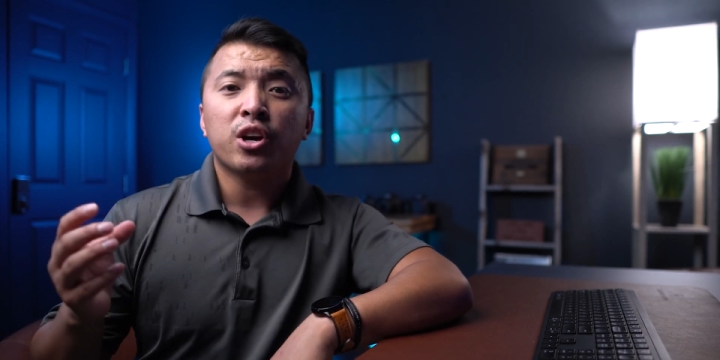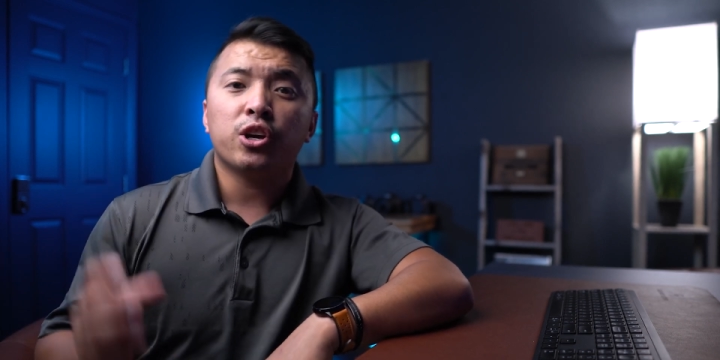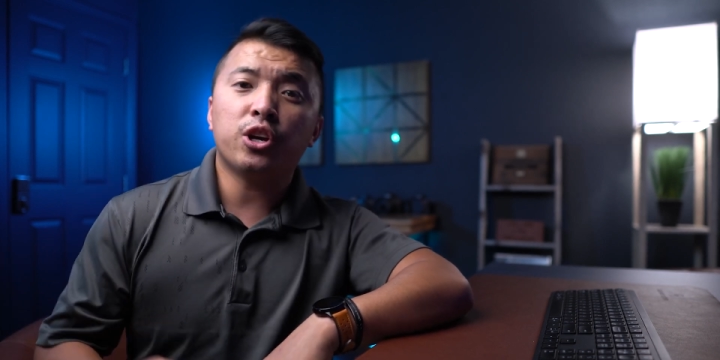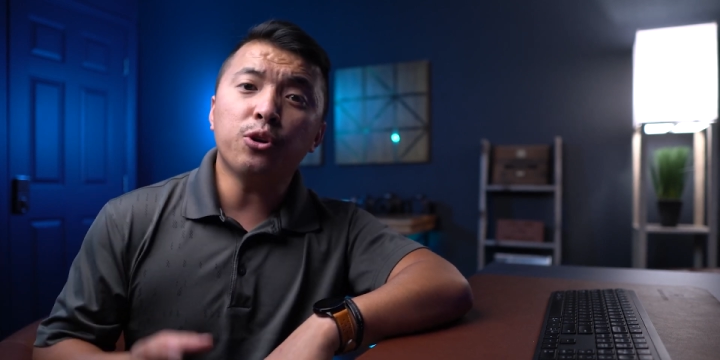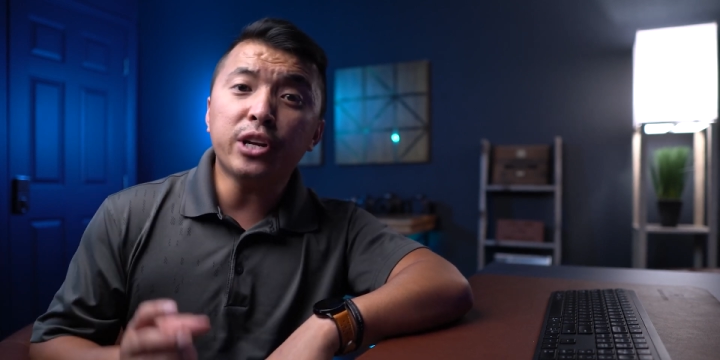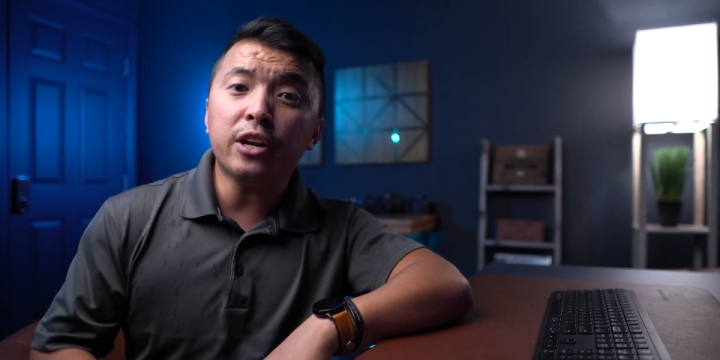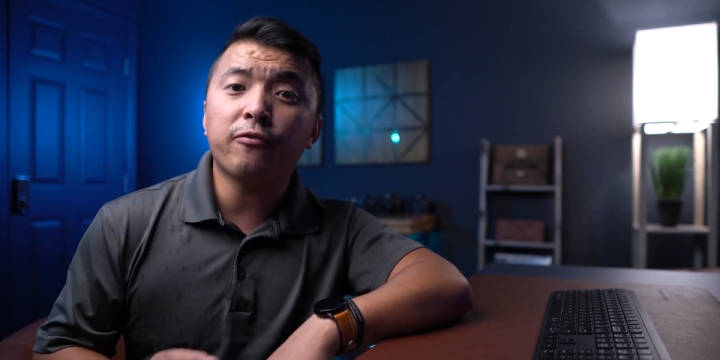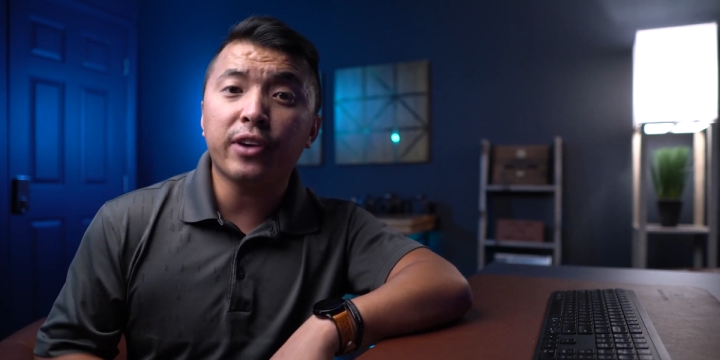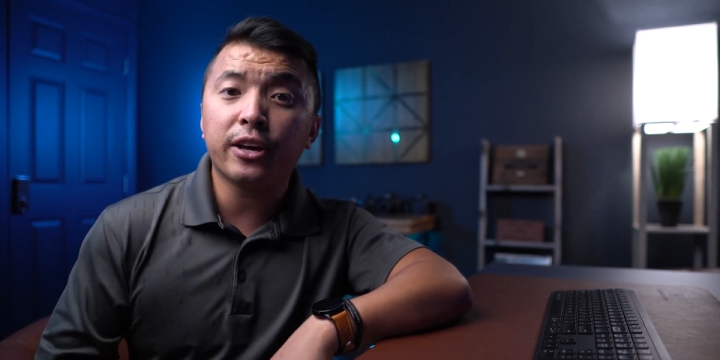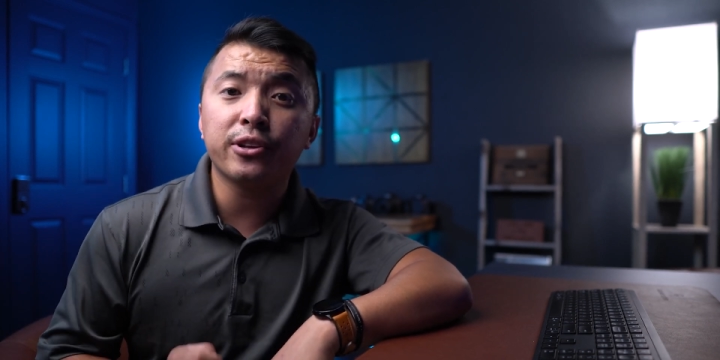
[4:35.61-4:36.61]
you need to
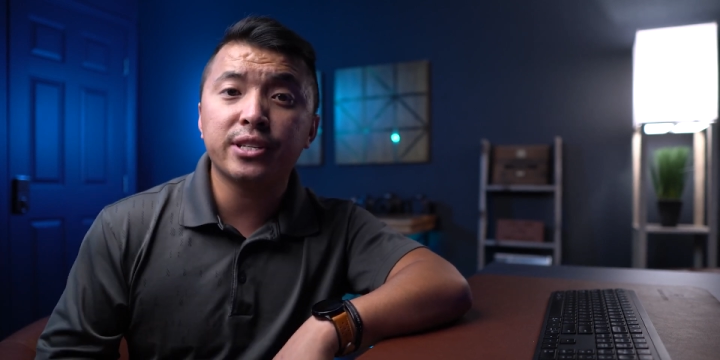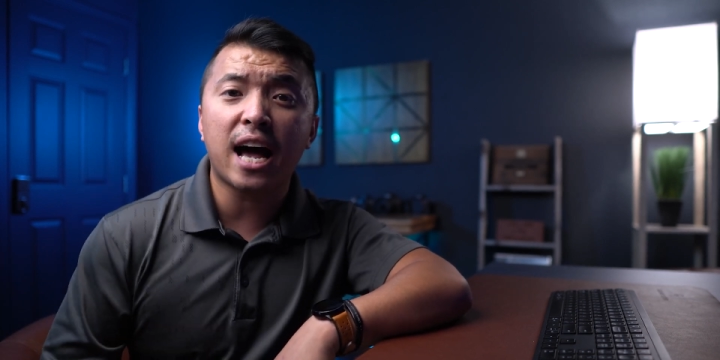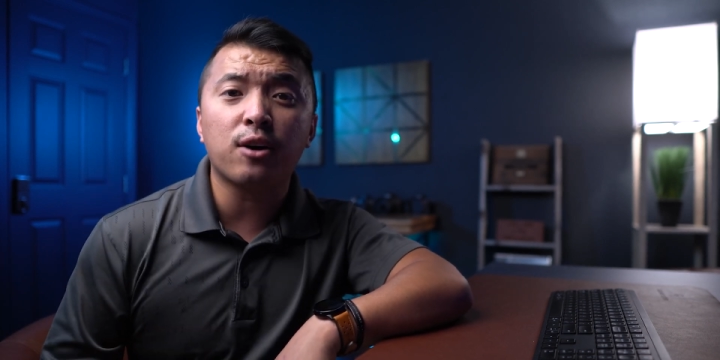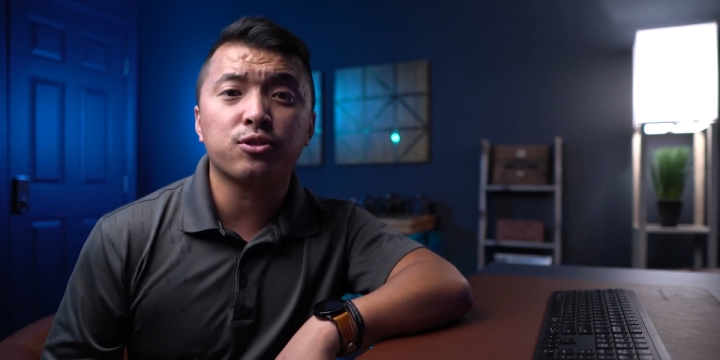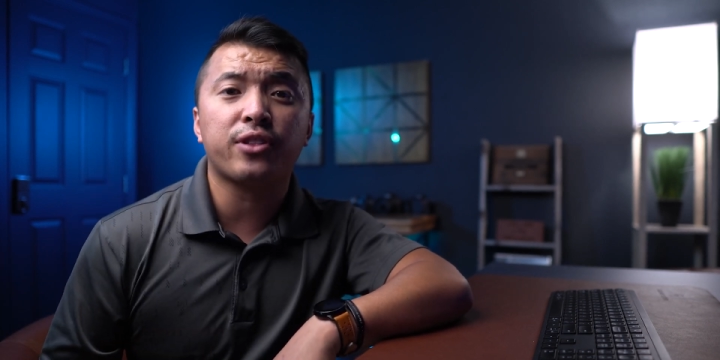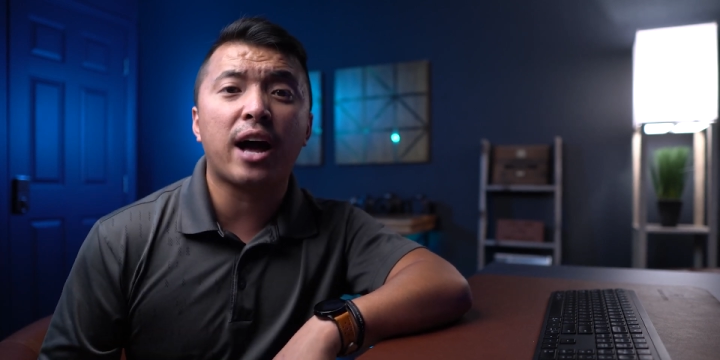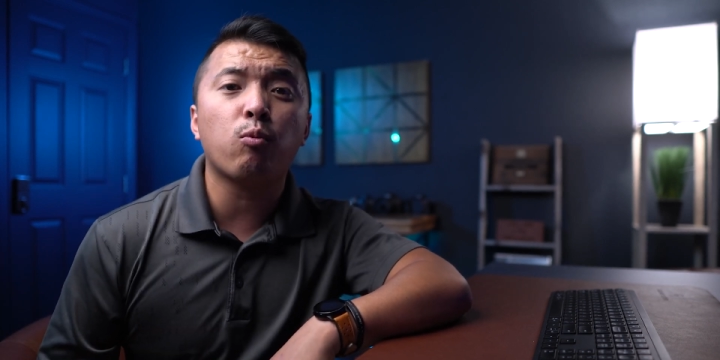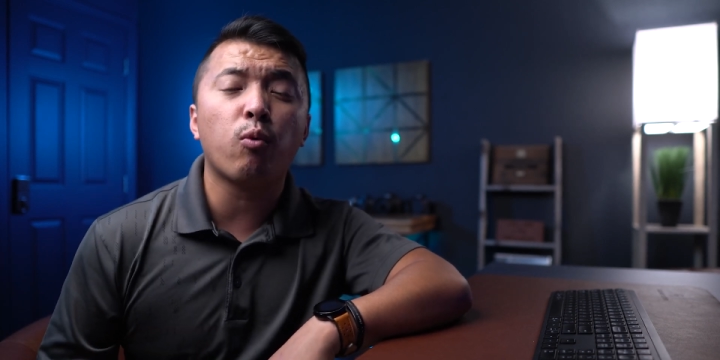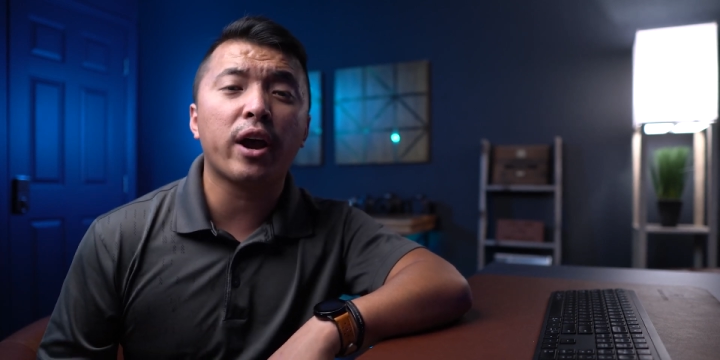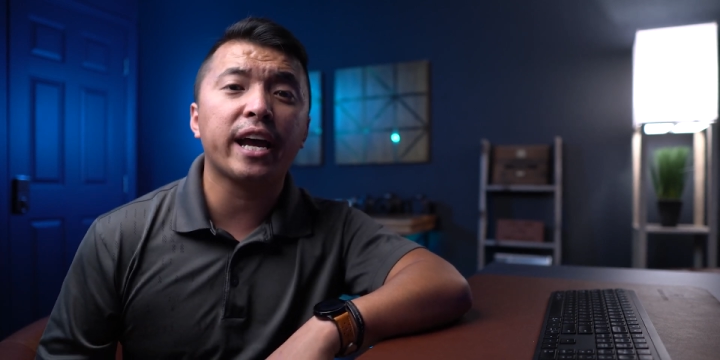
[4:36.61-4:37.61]
figure this out so
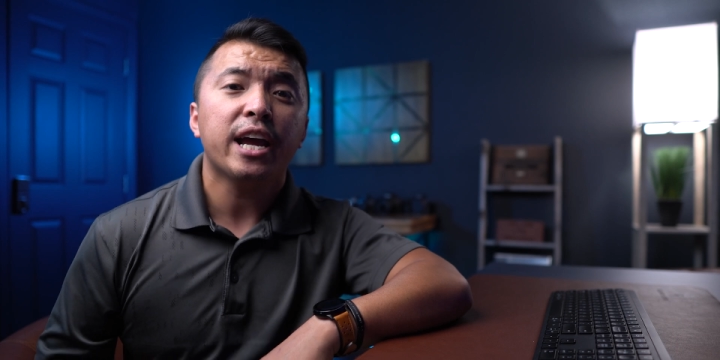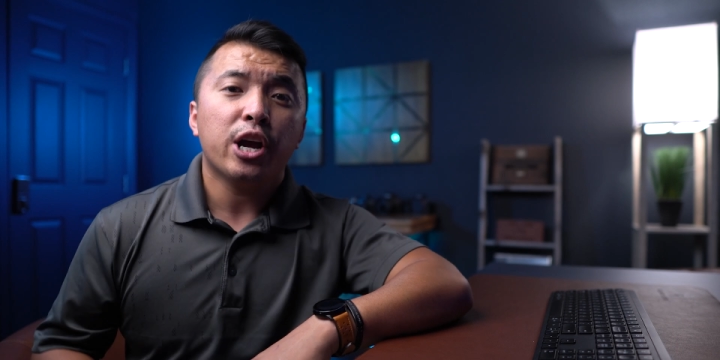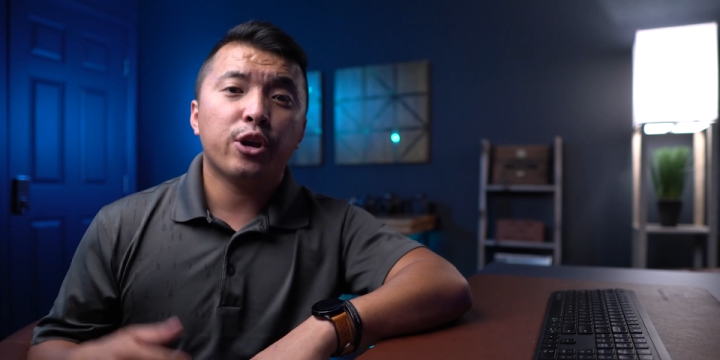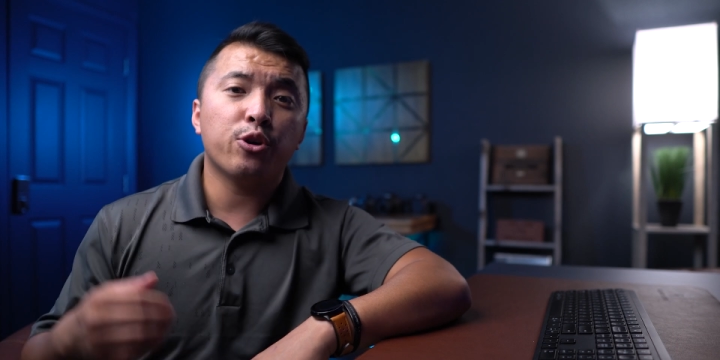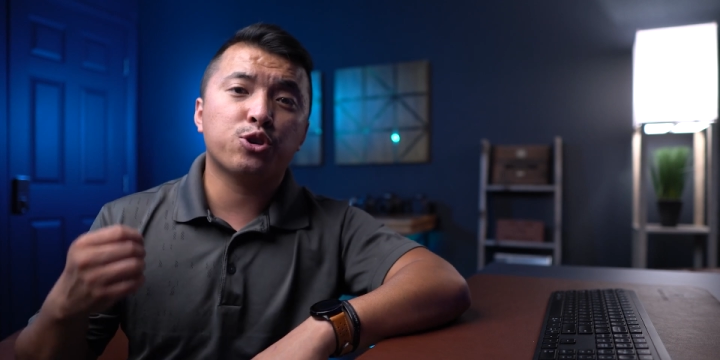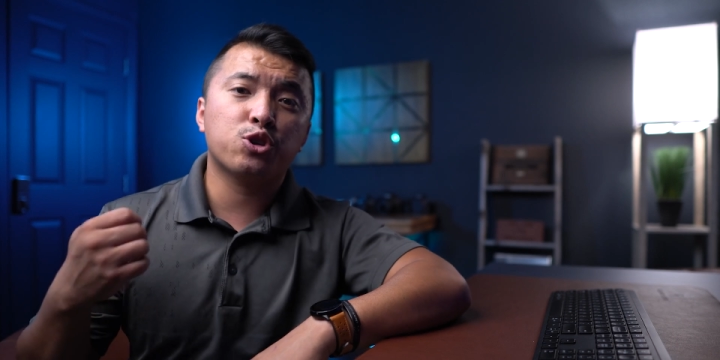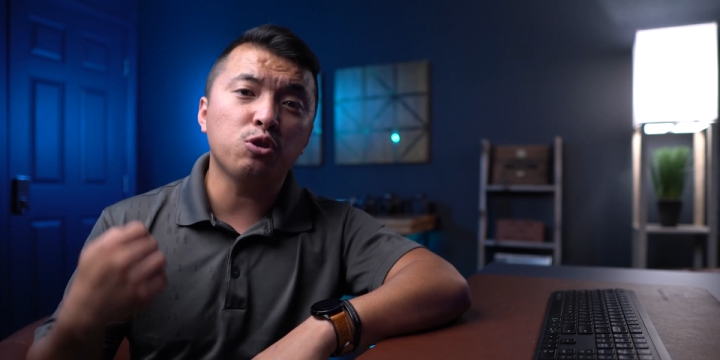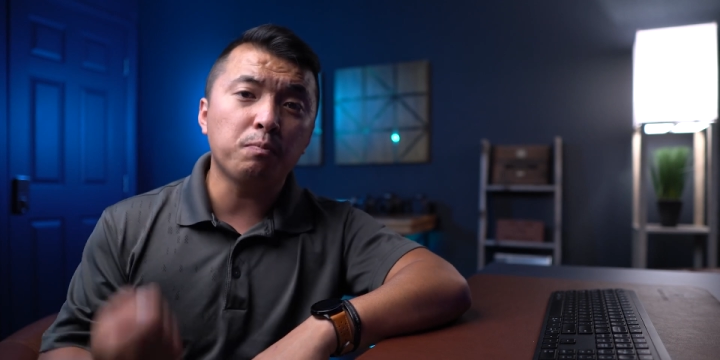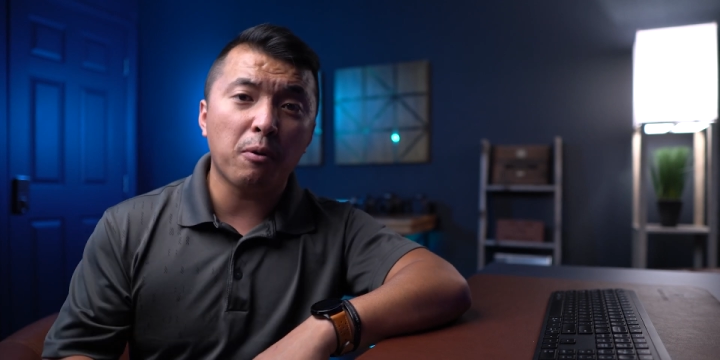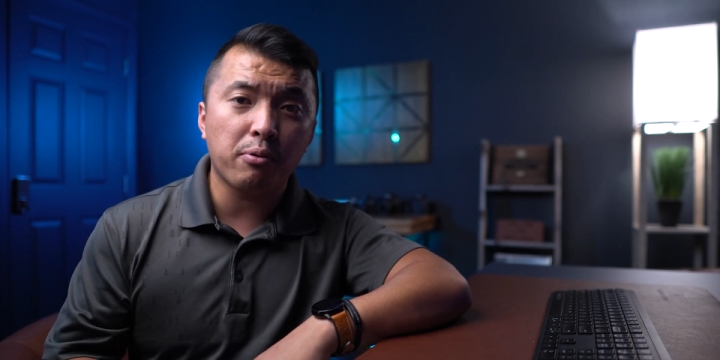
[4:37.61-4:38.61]
that way you're
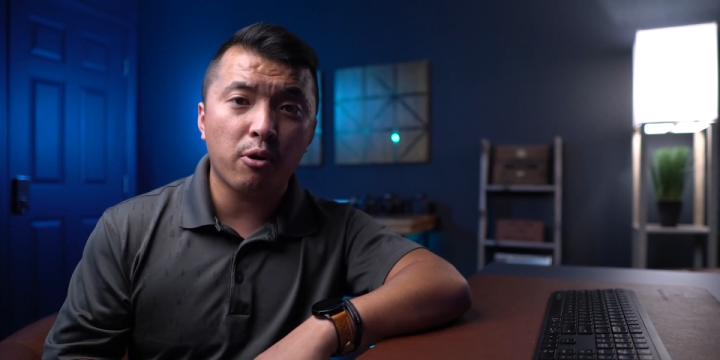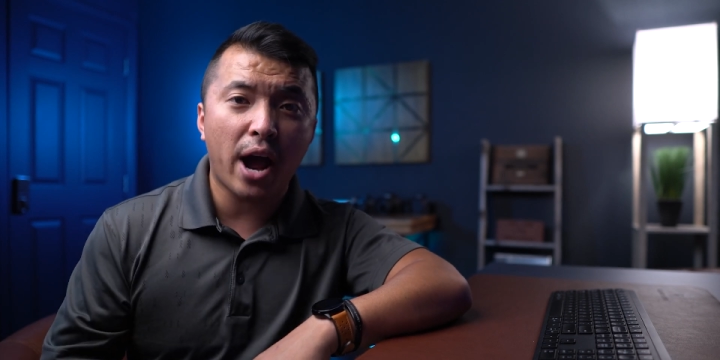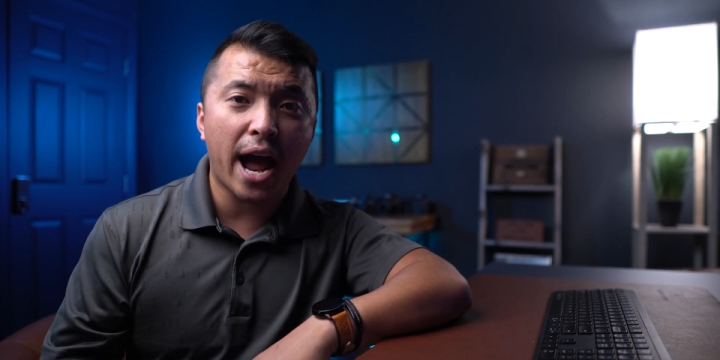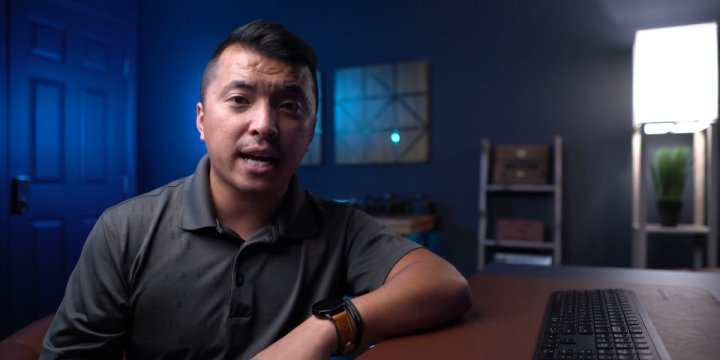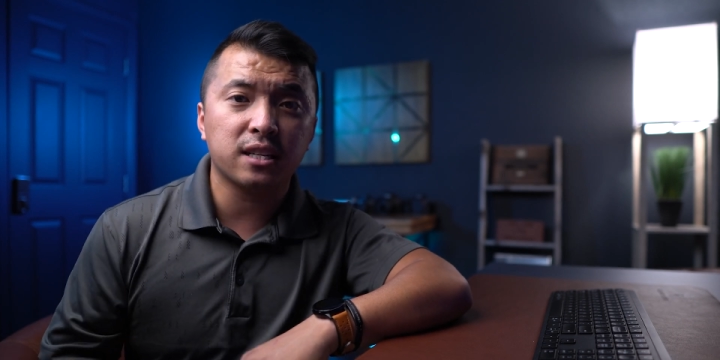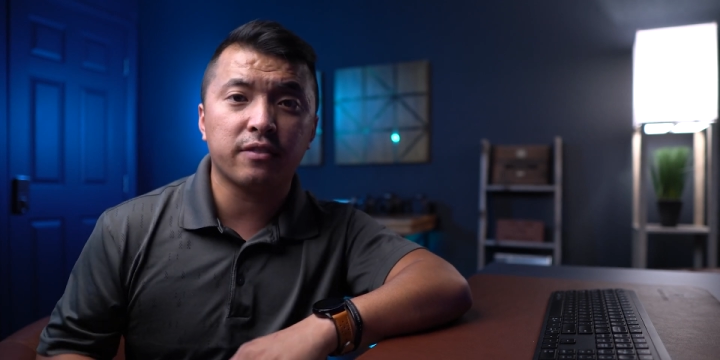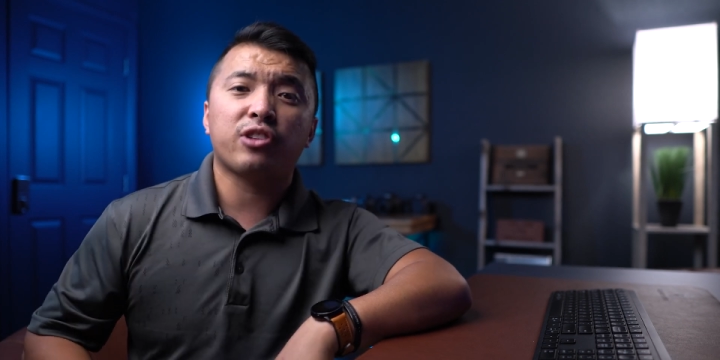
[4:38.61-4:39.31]
super proactive.